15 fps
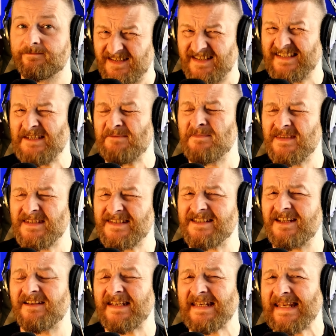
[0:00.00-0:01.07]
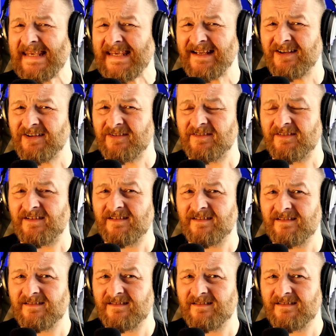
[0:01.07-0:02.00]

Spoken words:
To dim the sun in England.